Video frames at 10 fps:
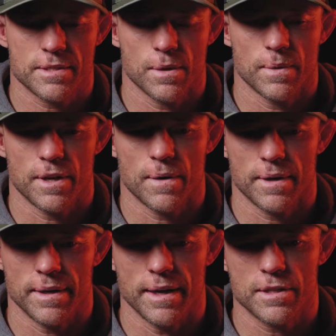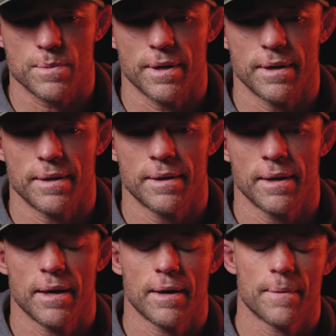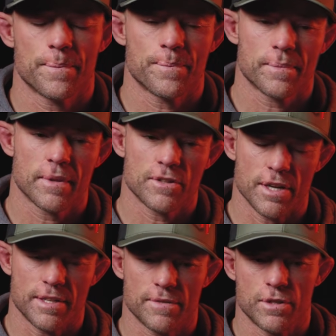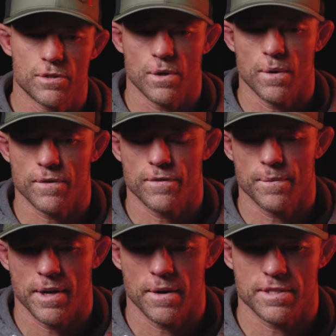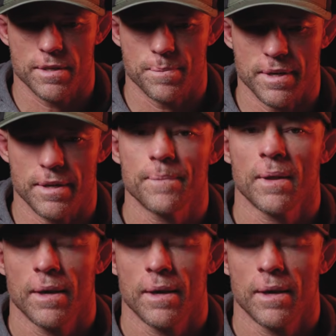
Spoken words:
So in the early days when JTF2 took over from the RCMP,